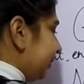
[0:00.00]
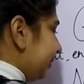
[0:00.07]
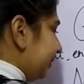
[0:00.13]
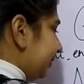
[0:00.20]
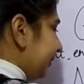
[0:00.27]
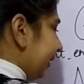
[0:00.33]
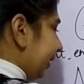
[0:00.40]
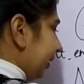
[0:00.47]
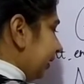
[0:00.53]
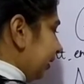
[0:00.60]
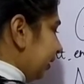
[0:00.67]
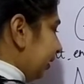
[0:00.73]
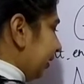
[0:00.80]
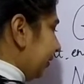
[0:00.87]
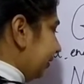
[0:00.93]

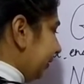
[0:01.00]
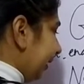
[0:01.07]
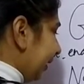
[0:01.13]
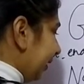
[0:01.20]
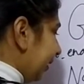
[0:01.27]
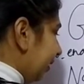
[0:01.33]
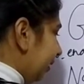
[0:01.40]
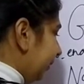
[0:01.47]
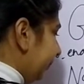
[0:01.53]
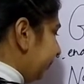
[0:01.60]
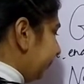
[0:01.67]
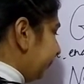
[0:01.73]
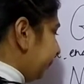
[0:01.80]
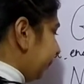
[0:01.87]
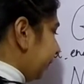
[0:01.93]
detail. Neha,
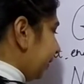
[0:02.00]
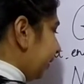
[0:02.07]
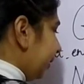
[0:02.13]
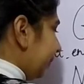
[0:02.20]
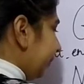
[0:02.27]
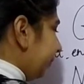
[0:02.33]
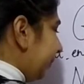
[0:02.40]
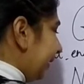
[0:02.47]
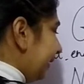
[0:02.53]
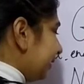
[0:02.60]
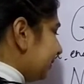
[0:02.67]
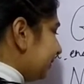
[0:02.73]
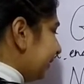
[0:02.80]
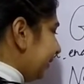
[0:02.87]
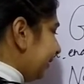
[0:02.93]

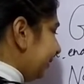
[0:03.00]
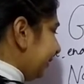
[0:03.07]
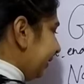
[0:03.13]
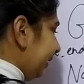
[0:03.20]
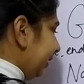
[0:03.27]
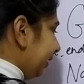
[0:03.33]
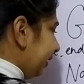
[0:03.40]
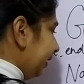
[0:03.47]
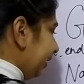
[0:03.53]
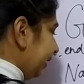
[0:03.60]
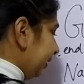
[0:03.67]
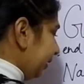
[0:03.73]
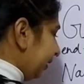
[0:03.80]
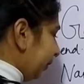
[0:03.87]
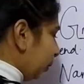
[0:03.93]
BCD
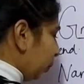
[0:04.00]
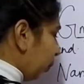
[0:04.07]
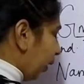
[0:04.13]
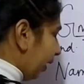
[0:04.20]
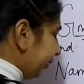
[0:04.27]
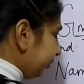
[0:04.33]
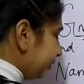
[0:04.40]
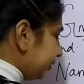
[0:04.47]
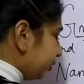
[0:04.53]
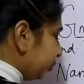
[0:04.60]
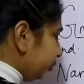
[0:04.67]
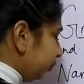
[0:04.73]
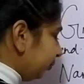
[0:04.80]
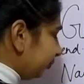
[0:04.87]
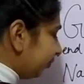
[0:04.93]
1
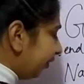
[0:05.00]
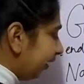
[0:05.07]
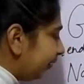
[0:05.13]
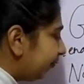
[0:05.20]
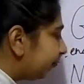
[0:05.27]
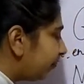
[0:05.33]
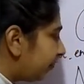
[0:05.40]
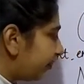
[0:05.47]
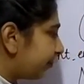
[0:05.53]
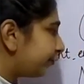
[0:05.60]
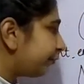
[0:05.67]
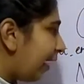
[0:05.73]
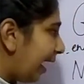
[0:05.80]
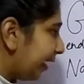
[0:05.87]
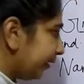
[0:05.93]
2 3 4
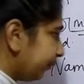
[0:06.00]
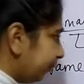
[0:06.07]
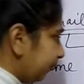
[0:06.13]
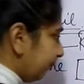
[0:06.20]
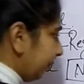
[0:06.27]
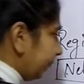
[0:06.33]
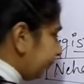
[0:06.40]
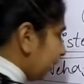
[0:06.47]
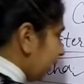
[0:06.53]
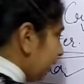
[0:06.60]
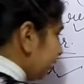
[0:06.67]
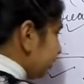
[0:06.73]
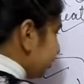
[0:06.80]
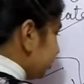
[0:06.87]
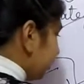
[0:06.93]
5.
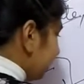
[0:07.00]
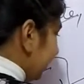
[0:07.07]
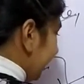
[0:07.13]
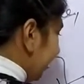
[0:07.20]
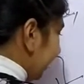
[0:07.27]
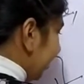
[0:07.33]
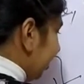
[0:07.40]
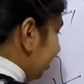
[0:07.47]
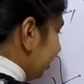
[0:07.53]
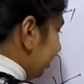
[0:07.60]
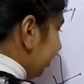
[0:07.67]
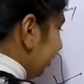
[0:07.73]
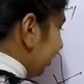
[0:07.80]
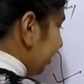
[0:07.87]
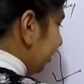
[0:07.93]
So
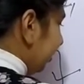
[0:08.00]
Neha,